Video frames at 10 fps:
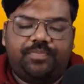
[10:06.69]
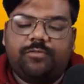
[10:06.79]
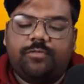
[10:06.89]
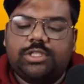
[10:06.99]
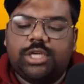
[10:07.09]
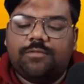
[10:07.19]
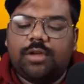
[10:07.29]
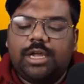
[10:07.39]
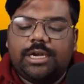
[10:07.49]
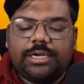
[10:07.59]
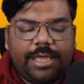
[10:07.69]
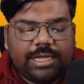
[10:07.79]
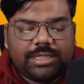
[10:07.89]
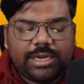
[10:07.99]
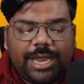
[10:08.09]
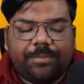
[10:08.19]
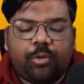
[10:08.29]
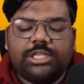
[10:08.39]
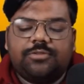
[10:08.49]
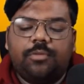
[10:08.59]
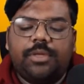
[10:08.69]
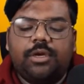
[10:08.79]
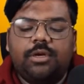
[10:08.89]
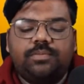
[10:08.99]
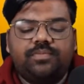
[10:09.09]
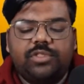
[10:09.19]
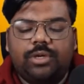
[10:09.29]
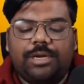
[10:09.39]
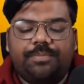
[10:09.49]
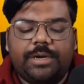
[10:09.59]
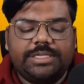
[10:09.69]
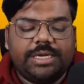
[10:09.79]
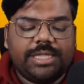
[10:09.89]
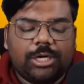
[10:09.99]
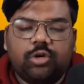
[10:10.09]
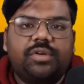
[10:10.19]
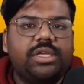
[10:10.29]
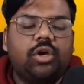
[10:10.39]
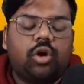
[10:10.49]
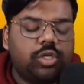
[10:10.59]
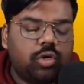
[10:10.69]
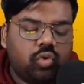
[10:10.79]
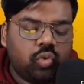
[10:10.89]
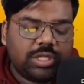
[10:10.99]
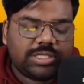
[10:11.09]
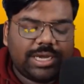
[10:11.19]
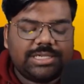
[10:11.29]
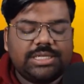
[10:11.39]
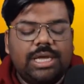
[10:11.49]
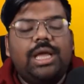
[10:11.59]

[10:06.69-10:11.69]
Once you have taken the 9 points from here, you can present that over here on your Google sites,